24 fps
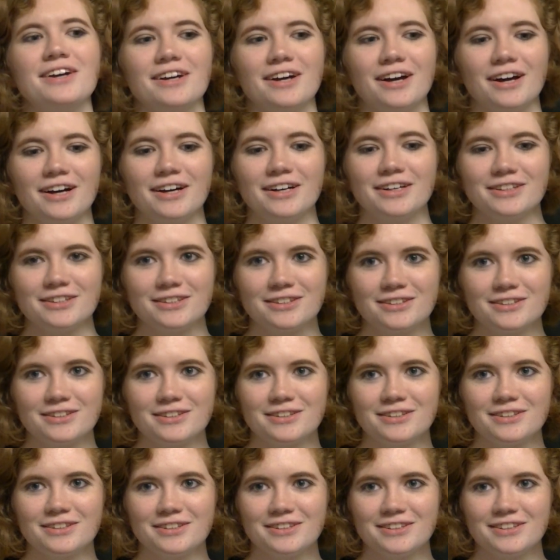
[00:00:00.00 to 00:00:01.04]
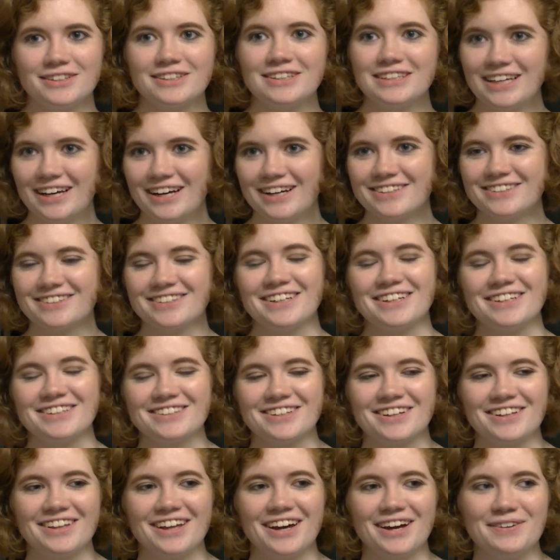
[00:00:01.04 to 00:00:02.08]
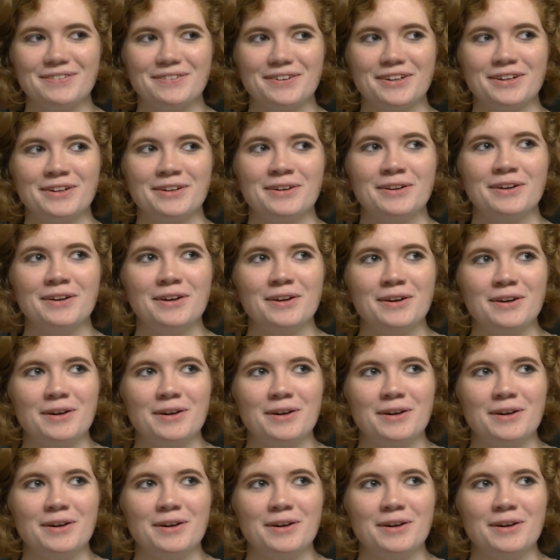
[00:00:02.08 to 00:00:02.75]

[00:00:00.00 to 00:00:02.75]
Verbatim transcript: The Force Awakens. Yes, I saw that one.